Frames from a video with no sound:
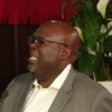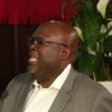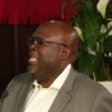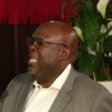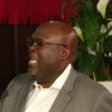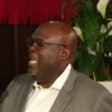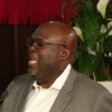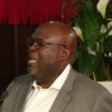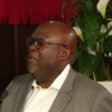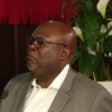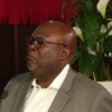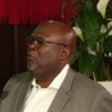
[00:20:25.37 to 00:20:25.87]

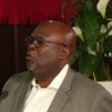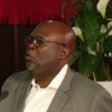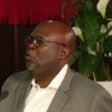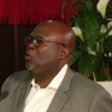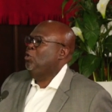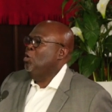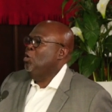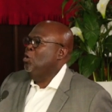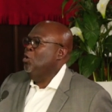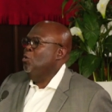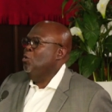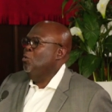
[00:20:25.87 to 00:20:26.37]
gives
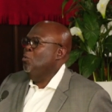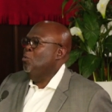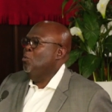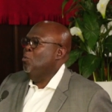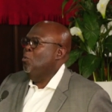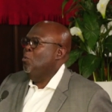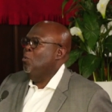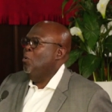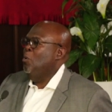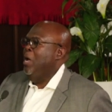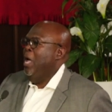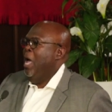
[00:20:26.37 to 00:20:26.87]

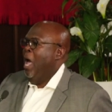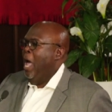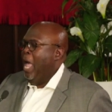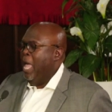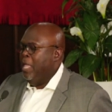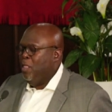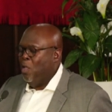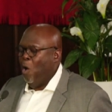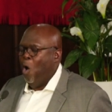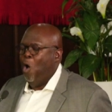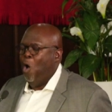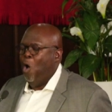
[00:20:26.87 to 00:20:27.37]
you
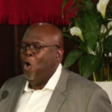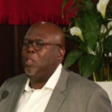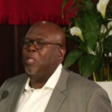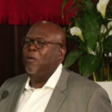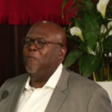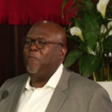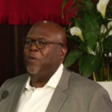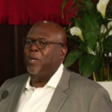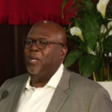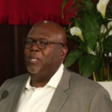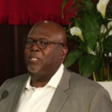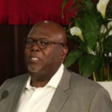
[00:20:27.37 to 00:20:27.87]
and all
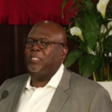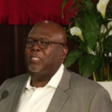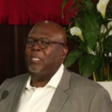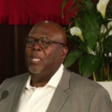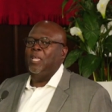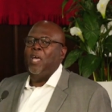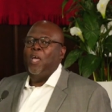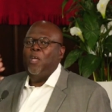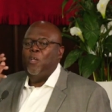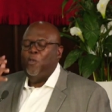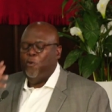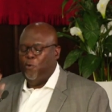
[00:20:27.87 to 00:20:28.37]
of us
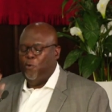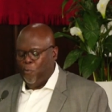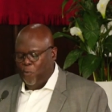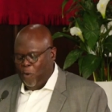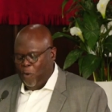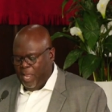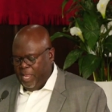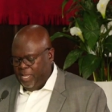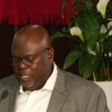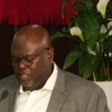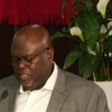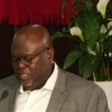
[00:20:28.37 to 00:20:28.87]

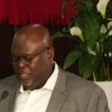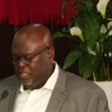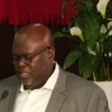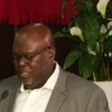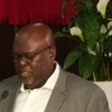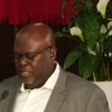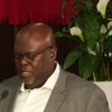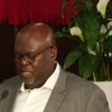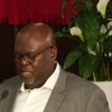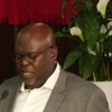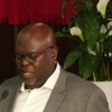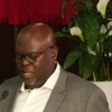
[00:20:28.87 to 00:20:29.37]

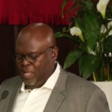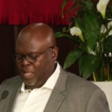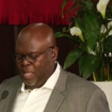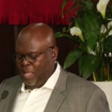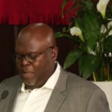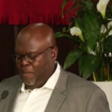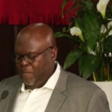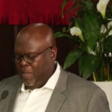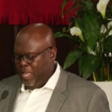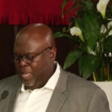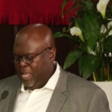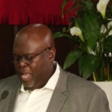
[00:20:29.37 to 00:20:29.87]
grace.
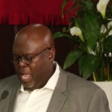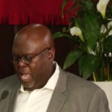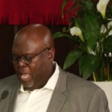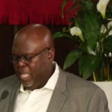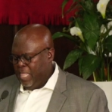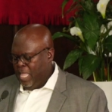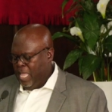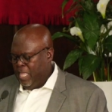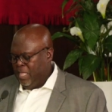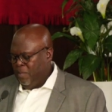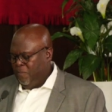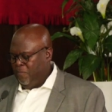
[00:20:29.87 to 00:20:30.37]
May God
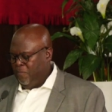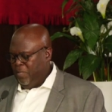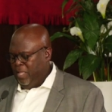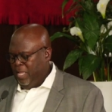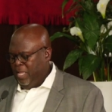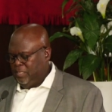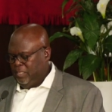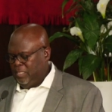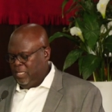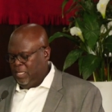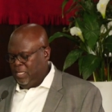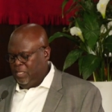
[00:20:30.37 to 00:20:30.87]
add a
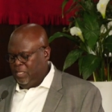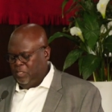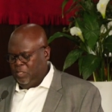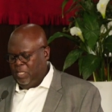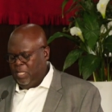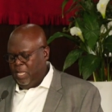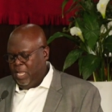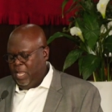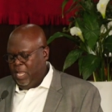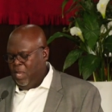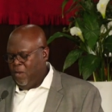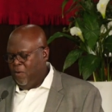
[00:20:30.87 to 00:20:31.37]
blessing to
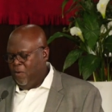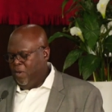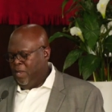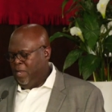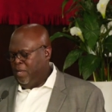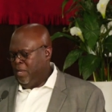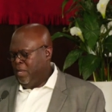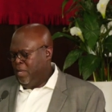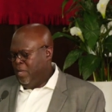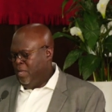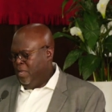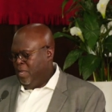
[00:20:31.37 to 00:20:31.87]
the
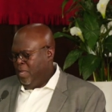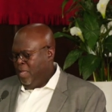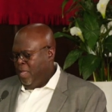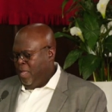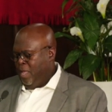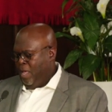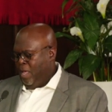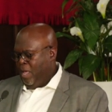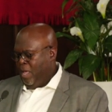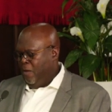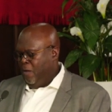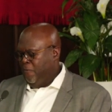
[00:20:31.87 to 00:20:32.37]
hearing
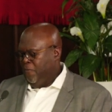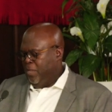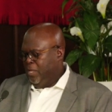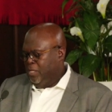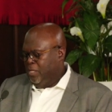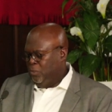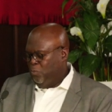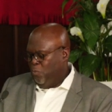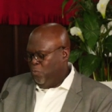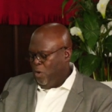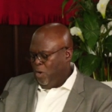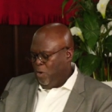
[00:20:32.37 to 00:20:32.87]
of
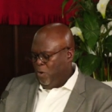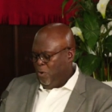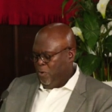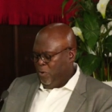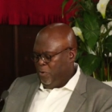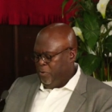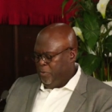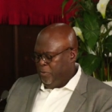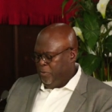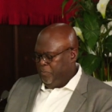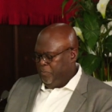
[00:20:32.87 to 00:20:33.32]
his word.